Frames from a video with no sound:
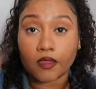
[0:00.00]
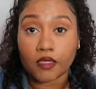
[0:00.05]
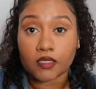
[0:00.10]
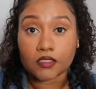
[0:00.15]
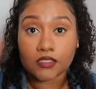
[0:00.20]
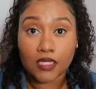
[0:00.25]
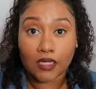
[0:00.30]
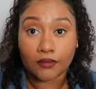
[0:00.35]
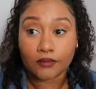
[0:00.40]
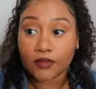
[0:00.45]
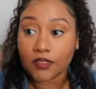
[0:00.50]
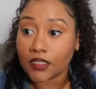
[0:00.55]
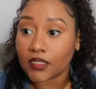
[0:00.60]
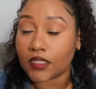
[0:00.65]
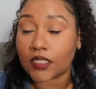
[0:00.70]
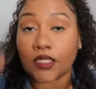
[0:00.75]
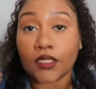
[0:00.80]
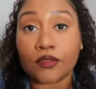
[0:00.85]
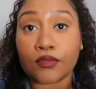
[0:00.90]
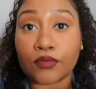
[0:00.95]
Cause I wanna
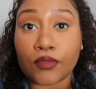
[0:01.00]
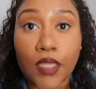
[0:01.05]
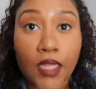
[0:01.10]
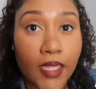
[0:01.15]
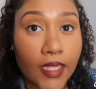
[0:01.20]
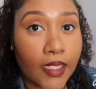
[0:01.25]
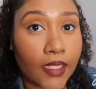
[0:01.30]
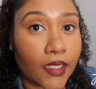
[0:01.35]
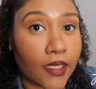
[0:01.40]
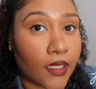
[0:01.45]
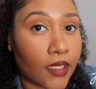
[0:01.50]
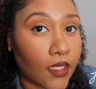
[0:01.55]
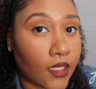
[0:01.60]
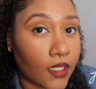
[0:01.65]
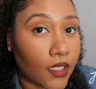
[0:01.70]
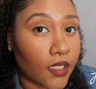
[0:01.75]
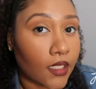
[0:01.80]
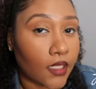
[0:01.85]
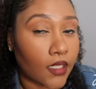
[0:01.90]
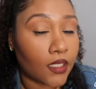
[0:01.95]
know, like,
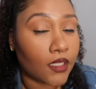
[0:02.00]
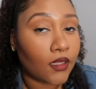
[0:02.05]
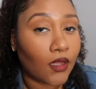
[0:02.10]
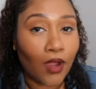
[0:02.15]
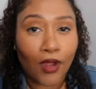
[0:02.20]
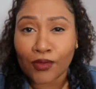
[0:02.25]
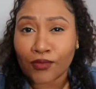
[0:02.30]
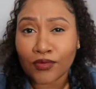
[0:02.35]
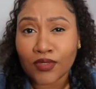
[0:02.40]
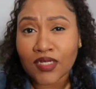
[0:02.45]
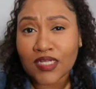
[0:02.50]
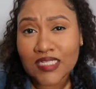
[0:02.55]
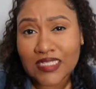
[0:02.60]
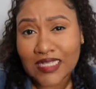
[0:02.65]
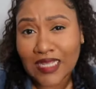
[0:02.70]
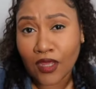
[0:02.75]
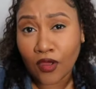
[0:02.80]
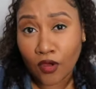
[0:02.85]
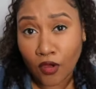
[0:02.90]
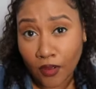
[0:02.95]
are you gonna
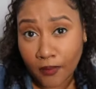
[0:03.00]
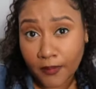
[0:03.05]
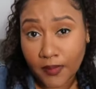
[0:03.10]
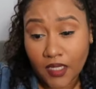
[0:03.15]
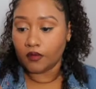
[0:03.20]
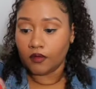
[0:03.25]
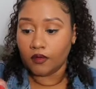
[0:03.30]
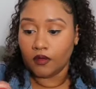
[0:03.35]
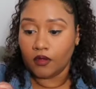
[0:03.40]
stay on me?